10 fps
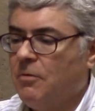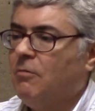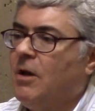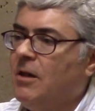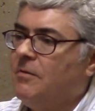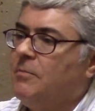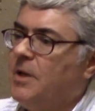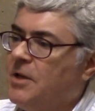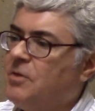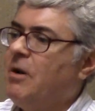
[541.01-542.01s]
well, relevant
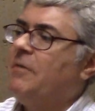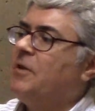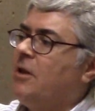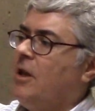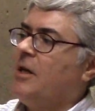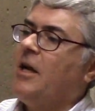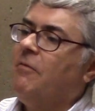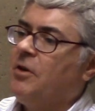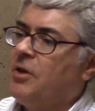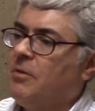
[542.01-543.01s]
means we have to collect
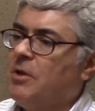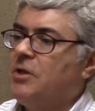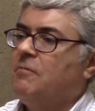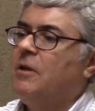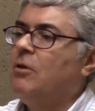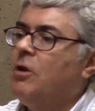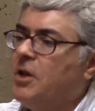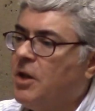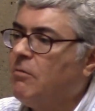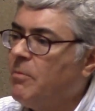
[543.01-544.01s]
everything, because if we look
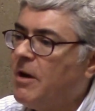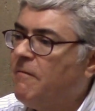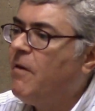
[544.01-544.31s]
in there, we might